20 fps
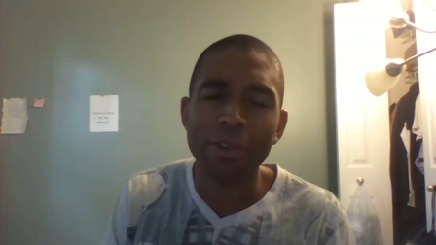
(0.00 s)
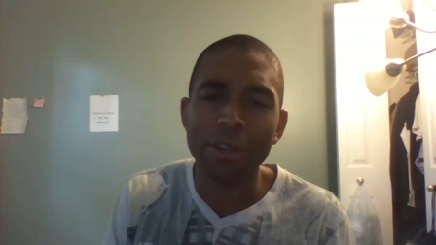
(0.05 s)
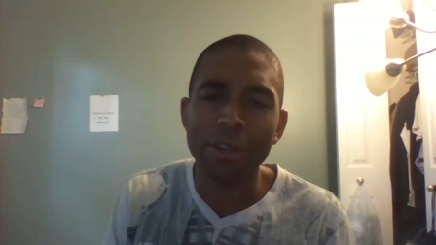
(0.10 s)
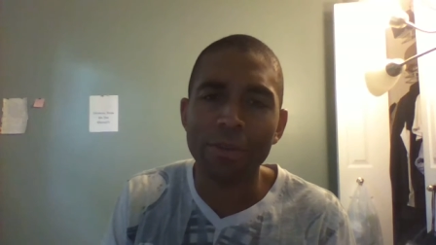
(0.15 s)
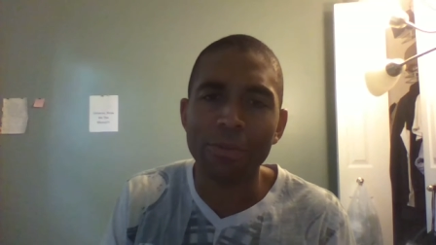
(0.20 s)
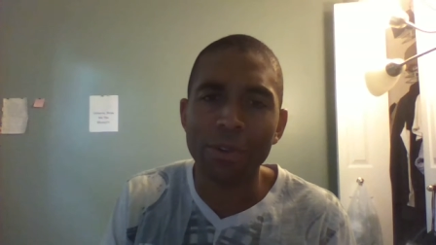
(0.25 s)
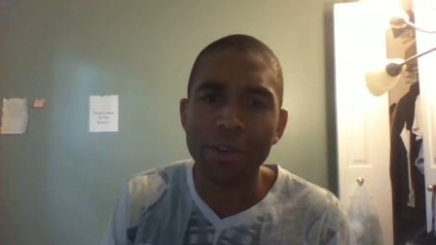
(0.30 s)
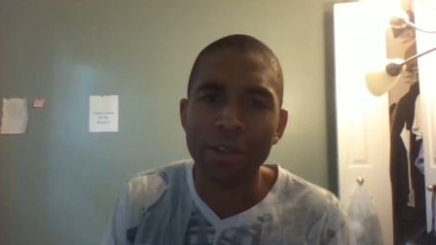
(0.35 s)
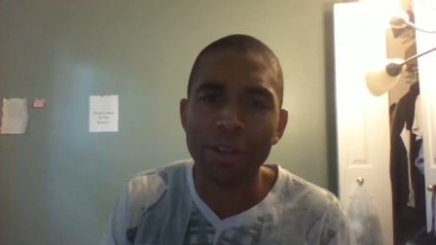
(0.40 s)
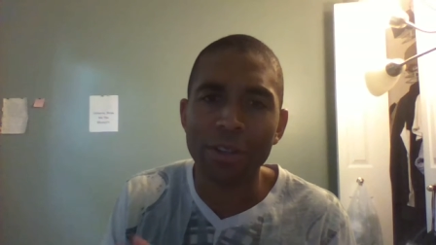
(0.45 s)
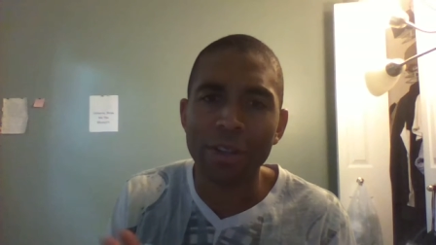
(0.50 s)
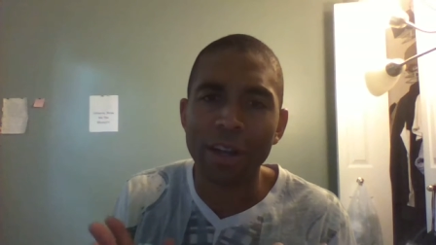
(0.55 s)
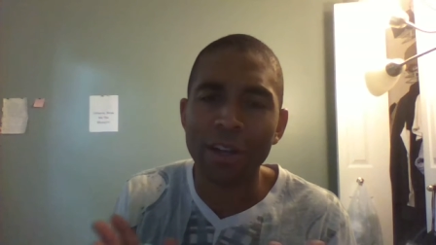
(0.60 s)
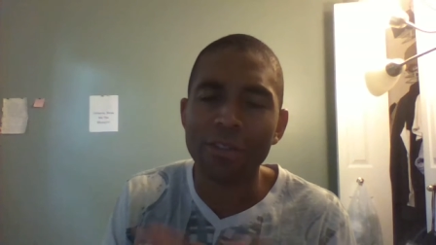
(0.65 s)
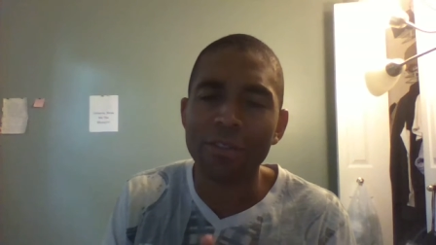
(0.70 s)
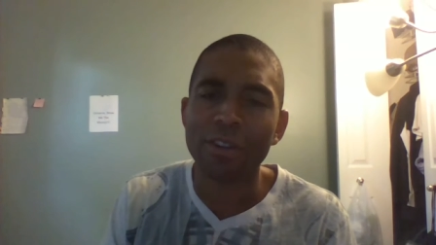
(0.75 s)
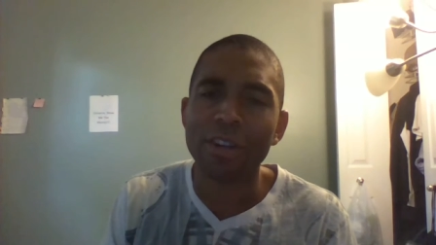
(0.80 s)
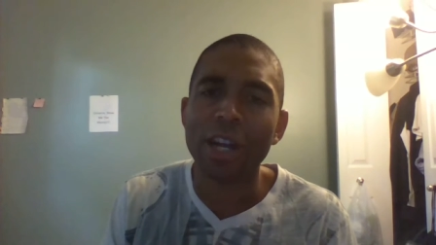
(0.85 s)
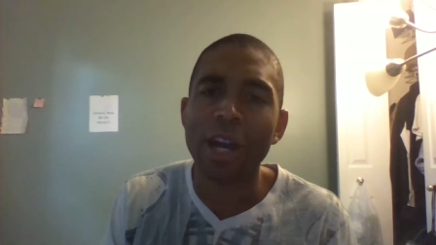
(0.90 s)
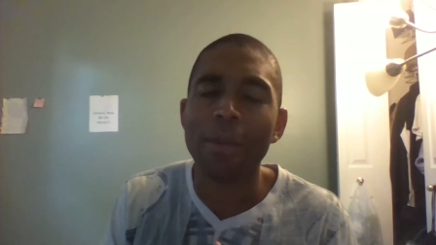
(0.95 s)
your
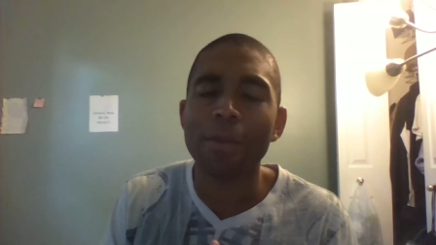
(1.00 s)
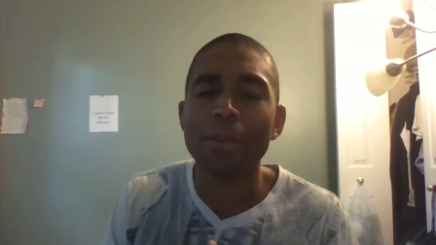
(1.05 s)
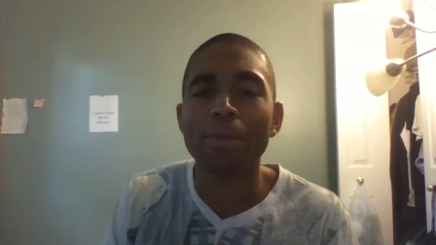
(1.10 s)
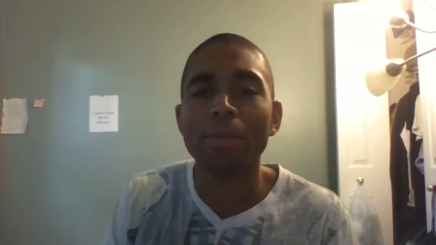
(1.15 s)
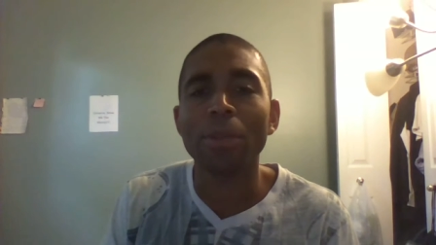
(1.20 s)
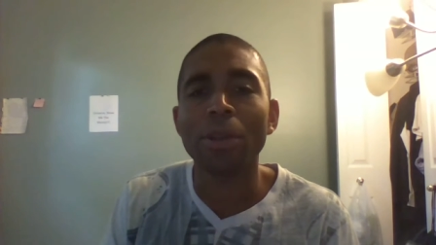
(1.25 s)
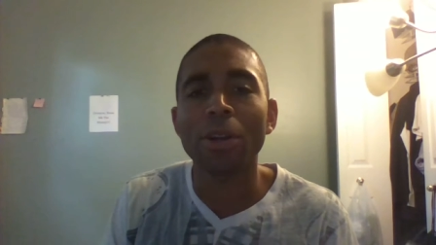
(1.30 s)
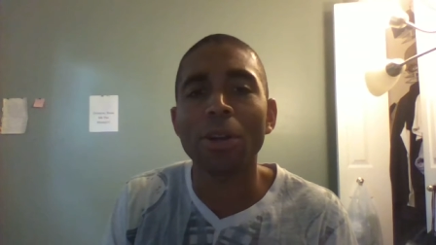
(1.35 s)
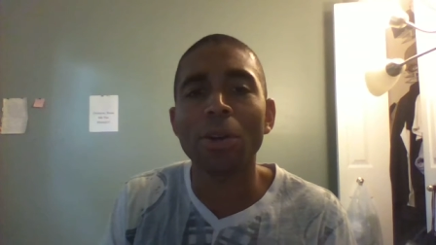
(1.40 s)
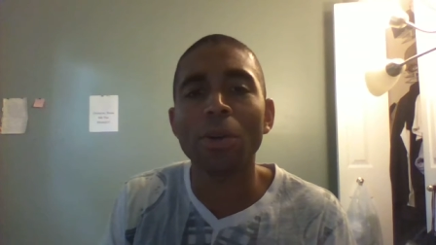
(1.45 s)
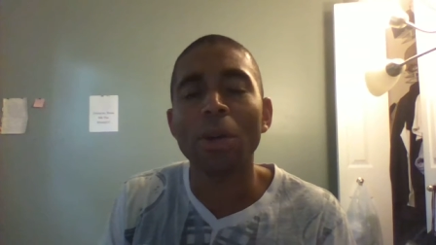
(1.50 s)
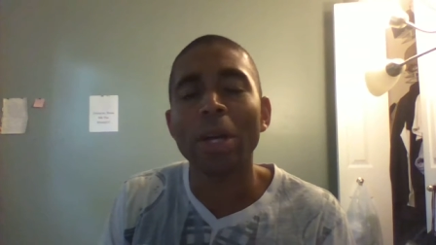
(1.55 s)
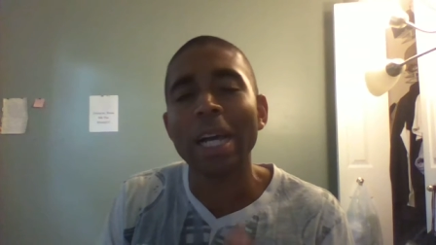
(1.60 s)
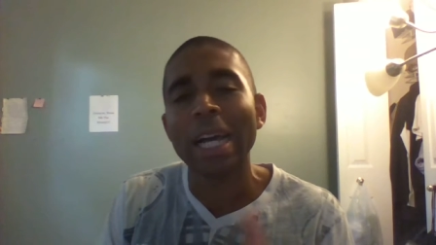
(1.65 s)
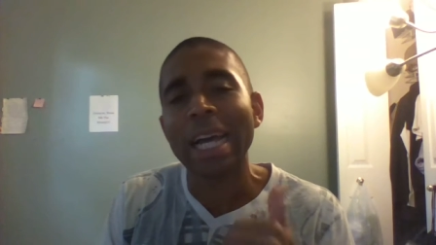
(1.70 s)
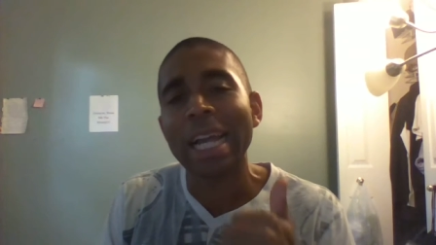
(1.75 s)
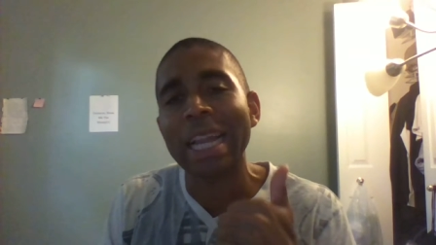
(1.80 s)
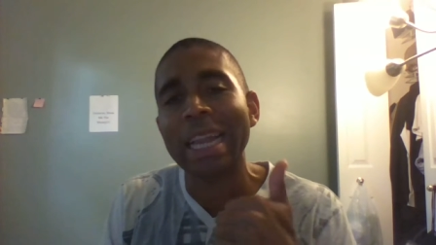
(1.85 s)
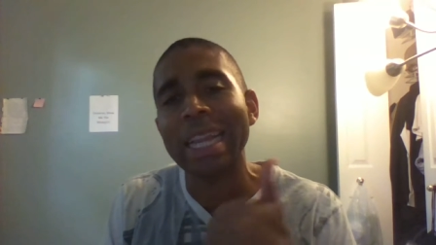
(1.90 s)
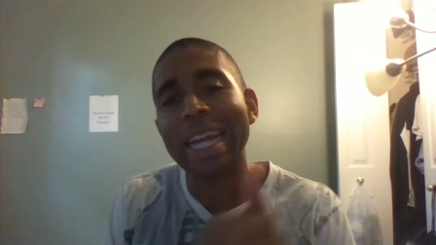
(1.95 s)
thoughts are in the comments below
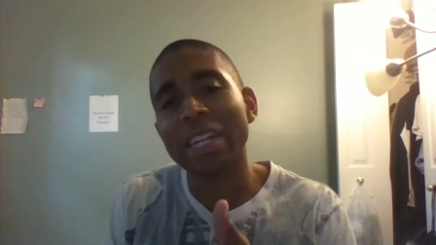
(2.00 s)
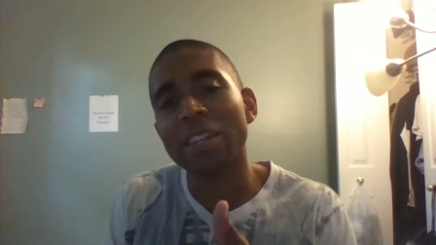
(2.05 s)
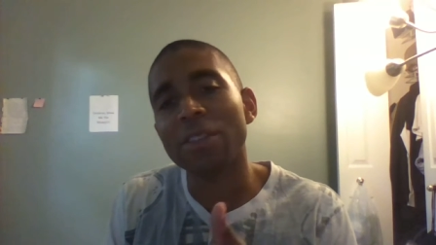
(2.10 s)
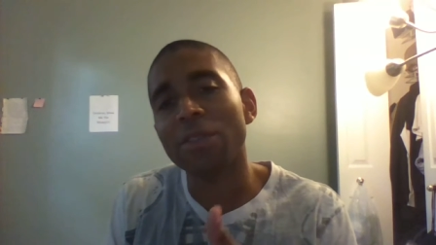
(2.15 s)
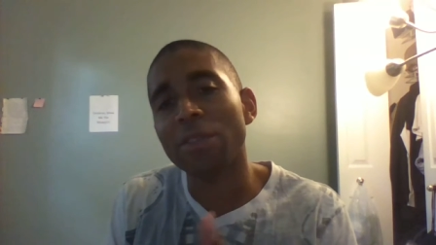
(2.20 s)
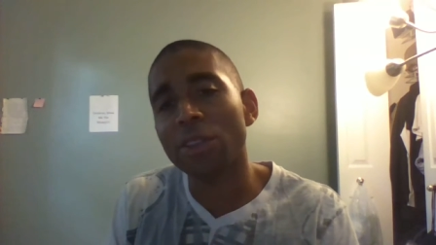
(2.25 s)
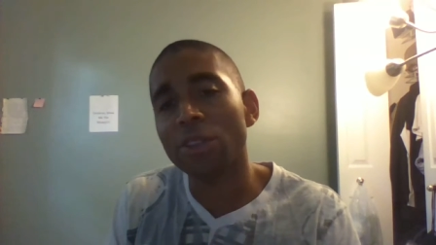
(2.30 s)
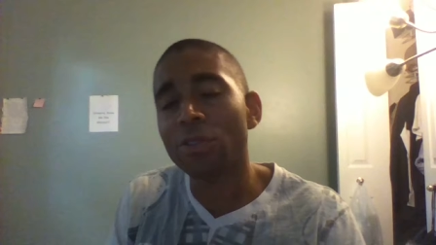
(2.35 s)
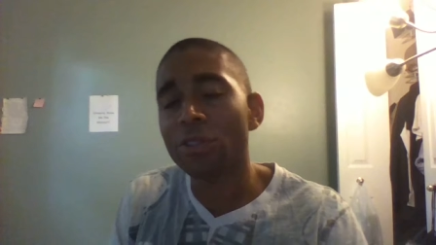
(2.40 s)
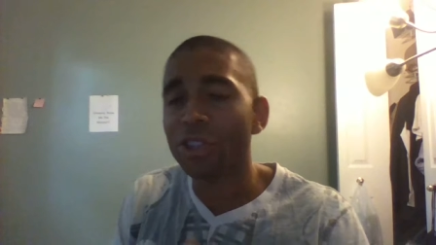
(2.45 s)
like this video,